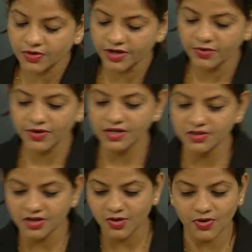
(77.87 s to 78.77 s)

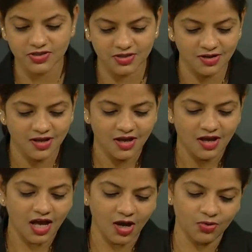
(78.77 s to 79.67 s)
2023 question.
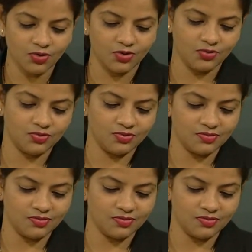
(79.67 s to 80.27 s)
How to...